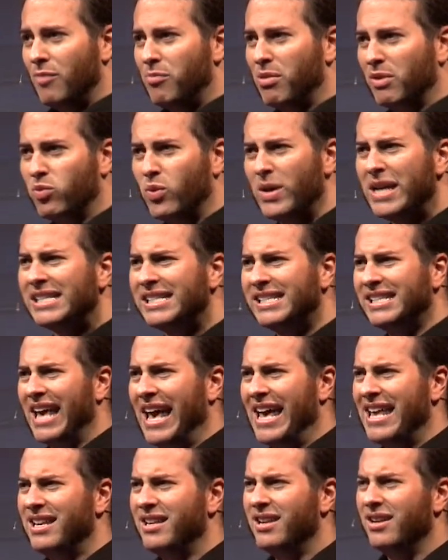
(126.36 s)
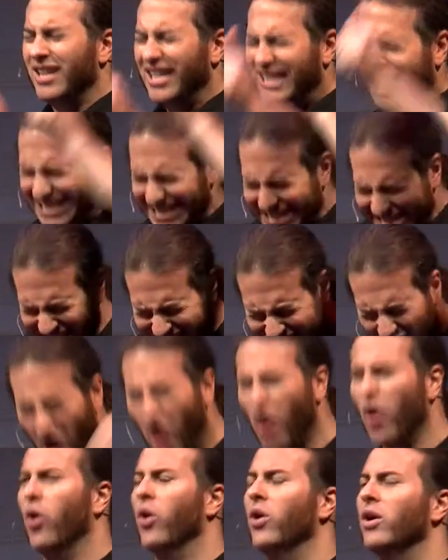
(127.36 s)
But we said,
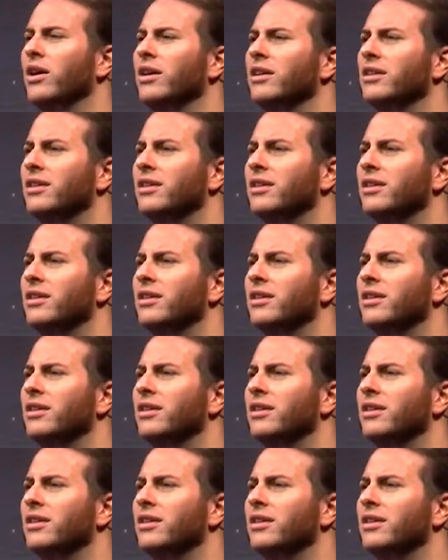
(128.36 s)
no.